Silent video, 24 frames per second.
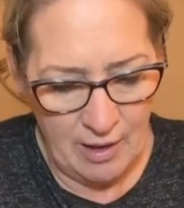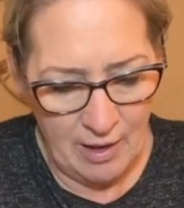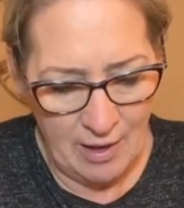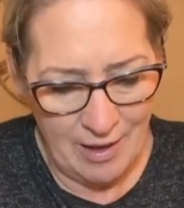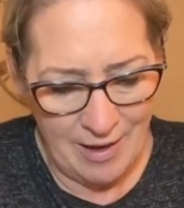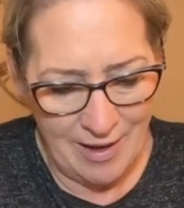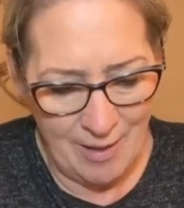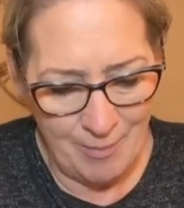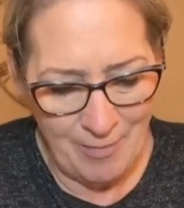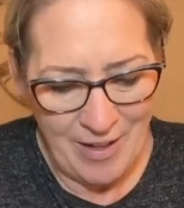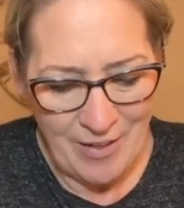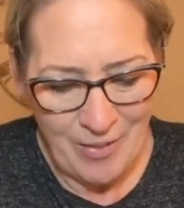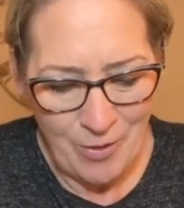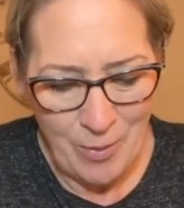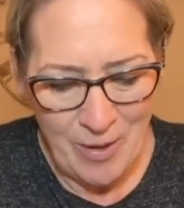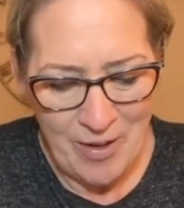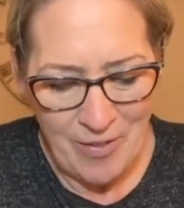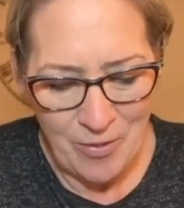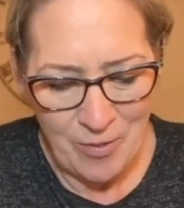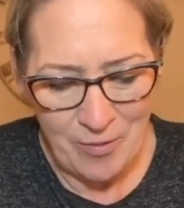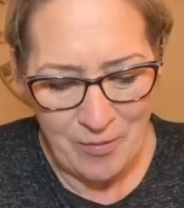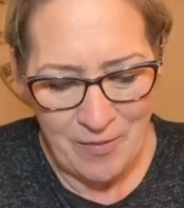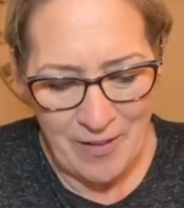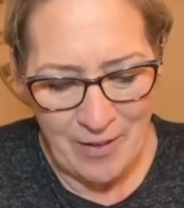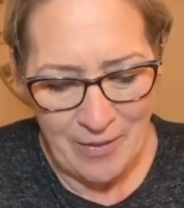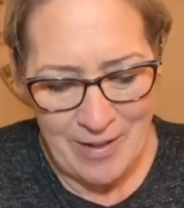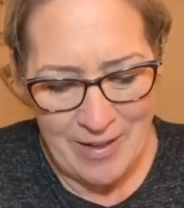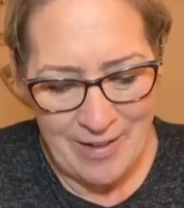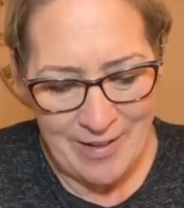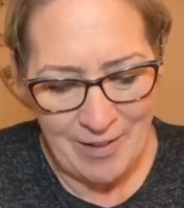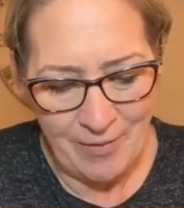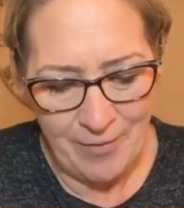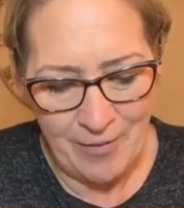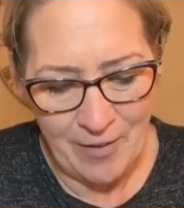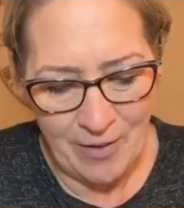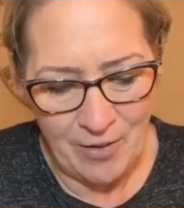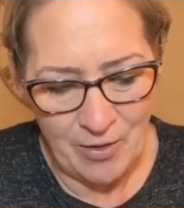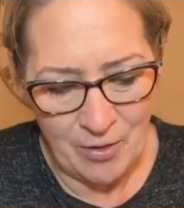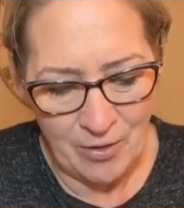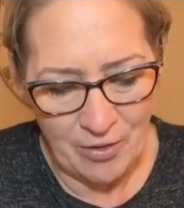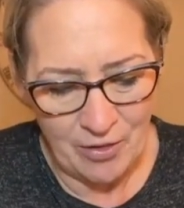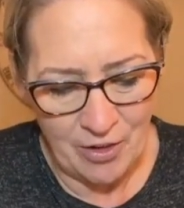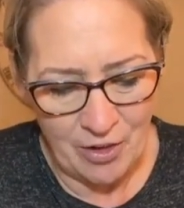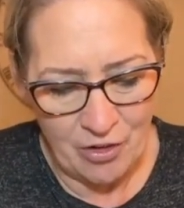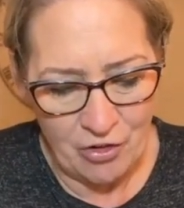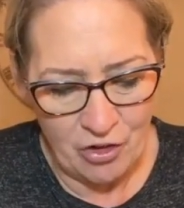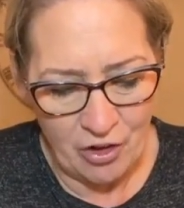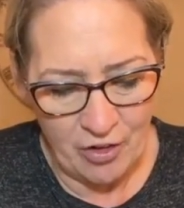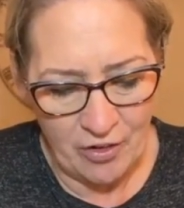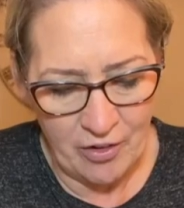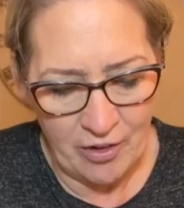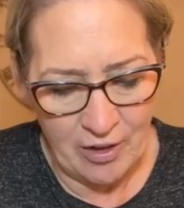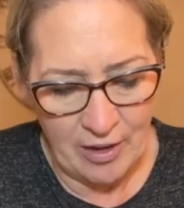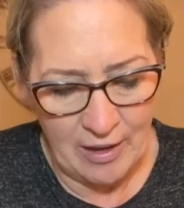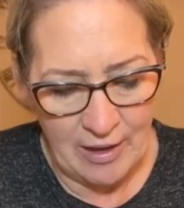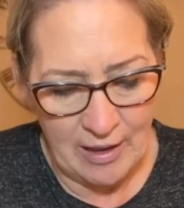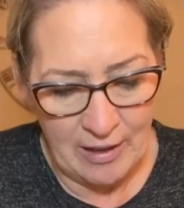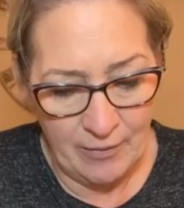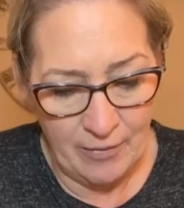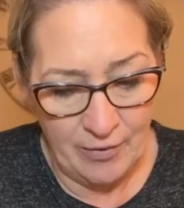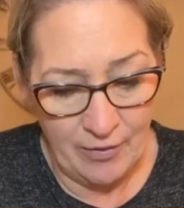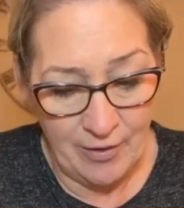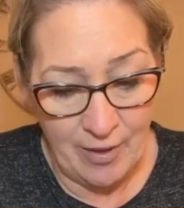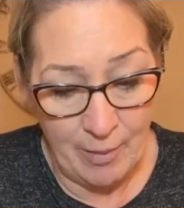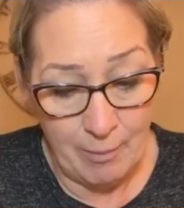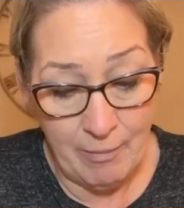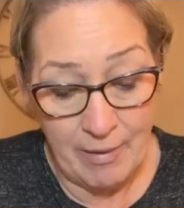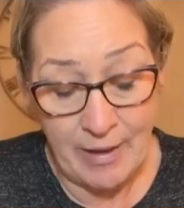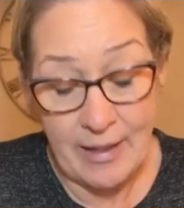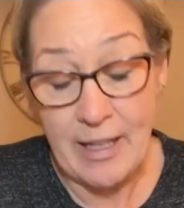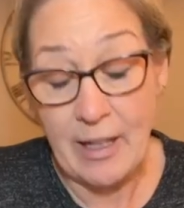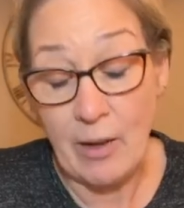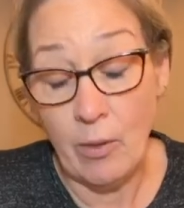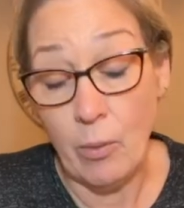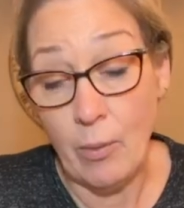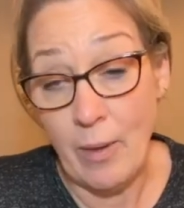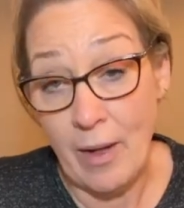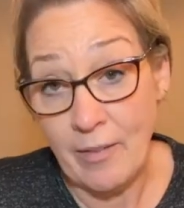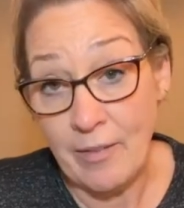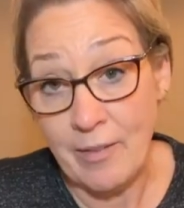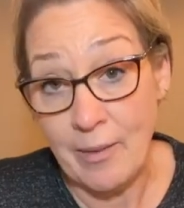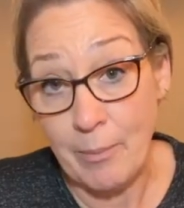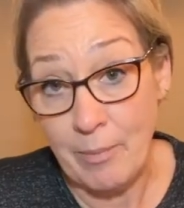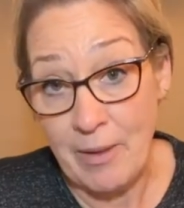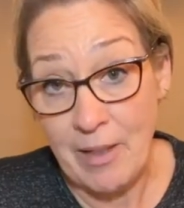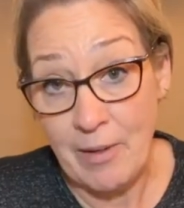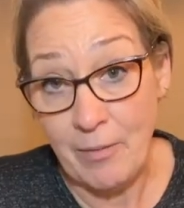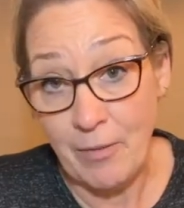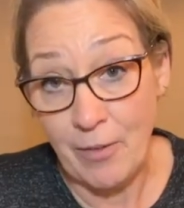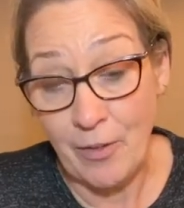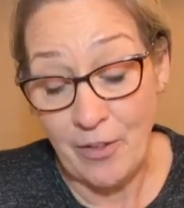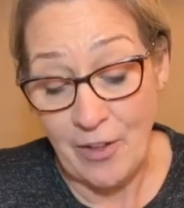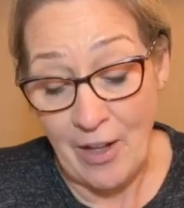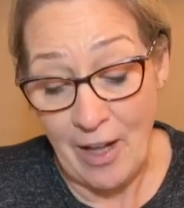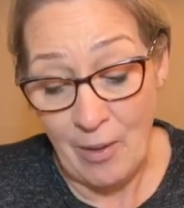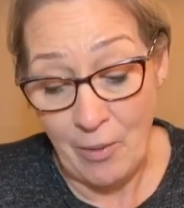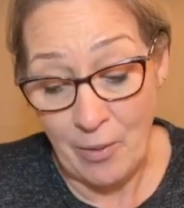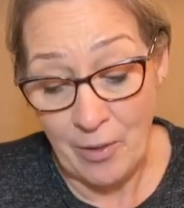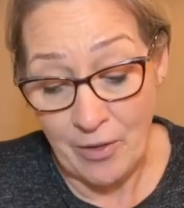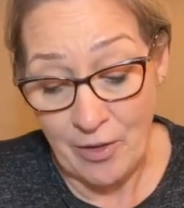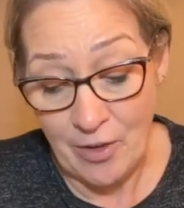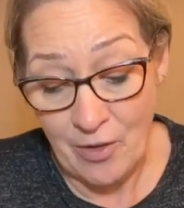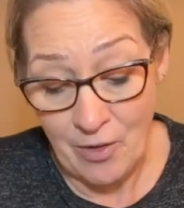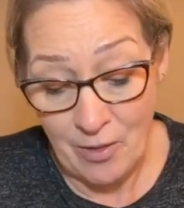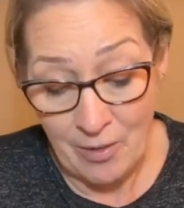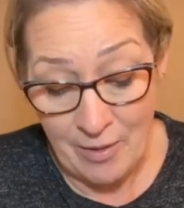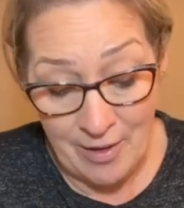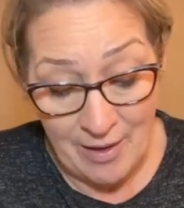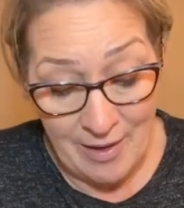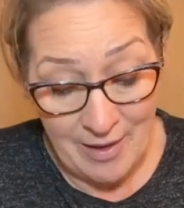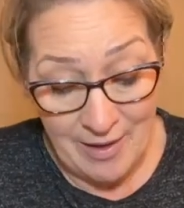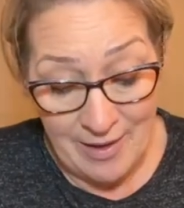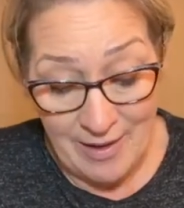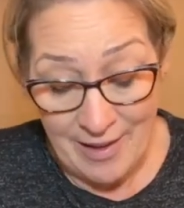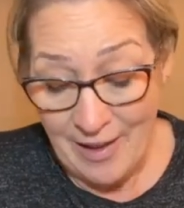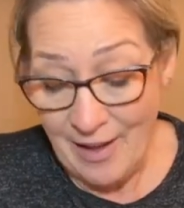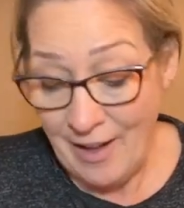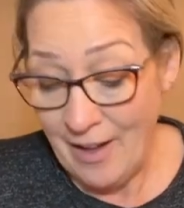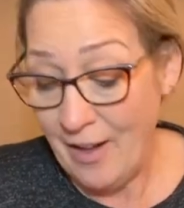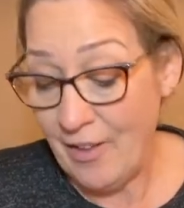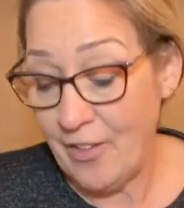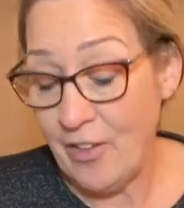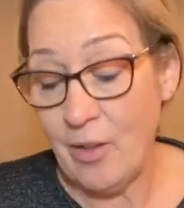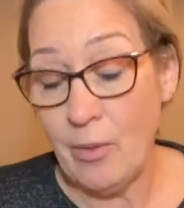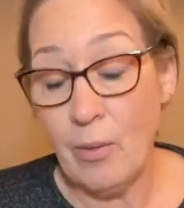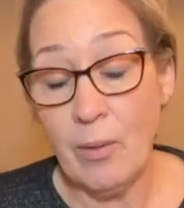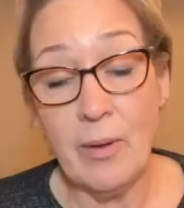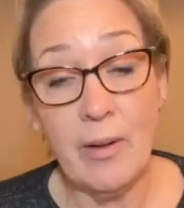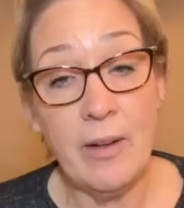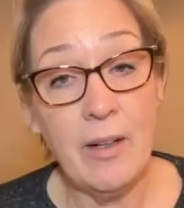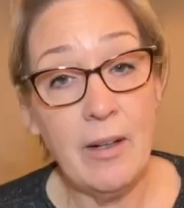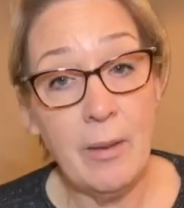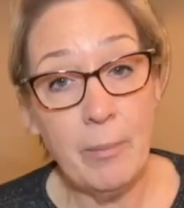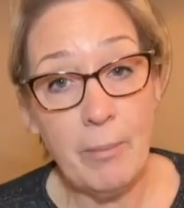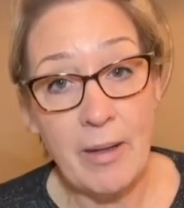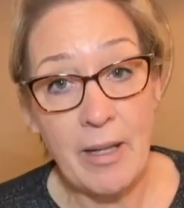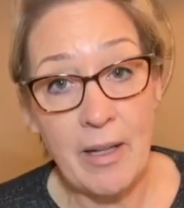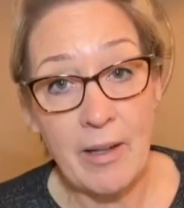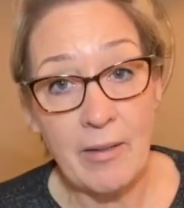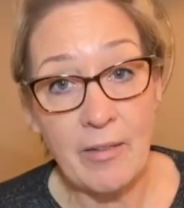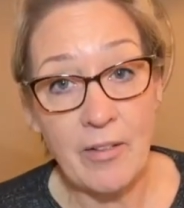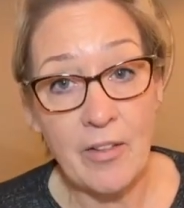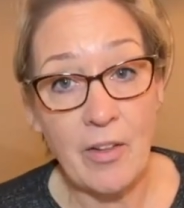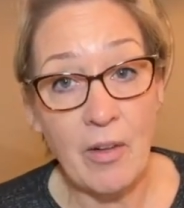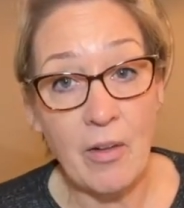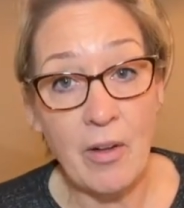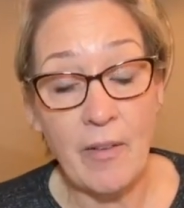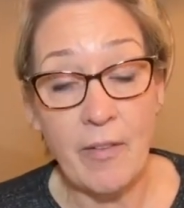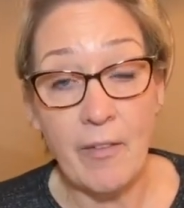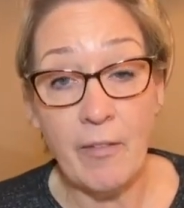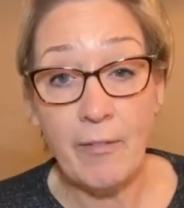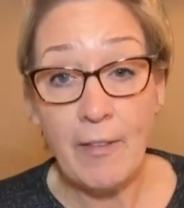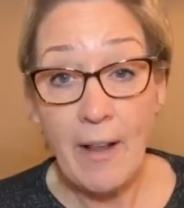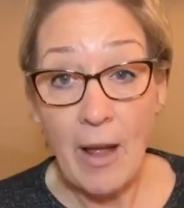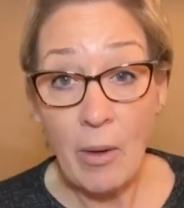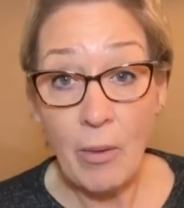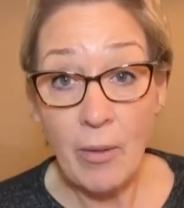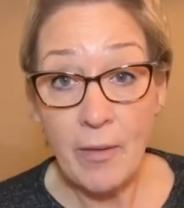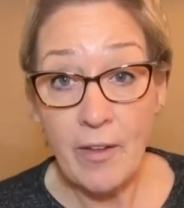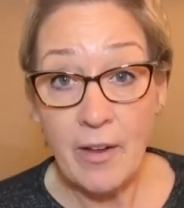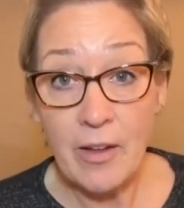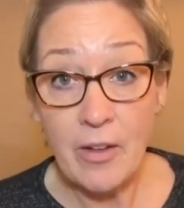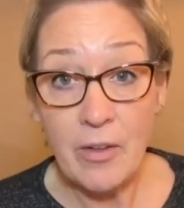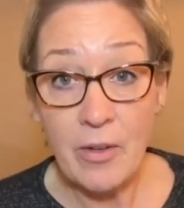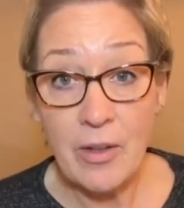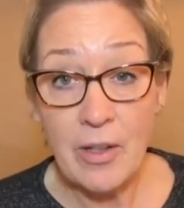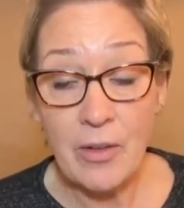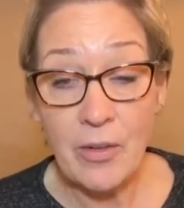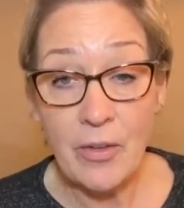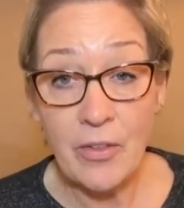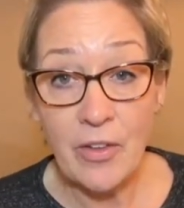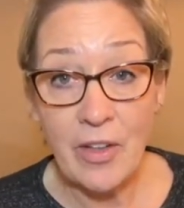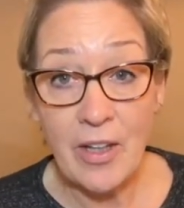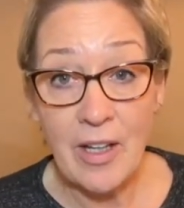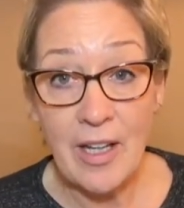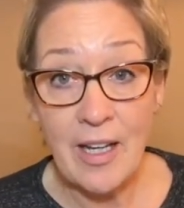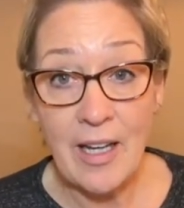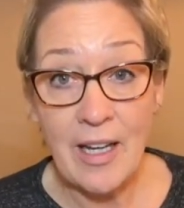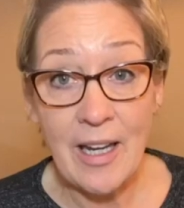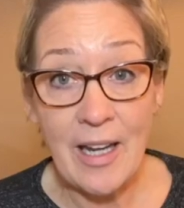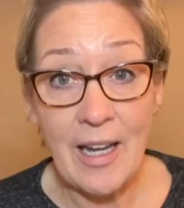that's why it's very difficult to just give somebody a recipe for sourdough, because it really depends on the flour that you're using.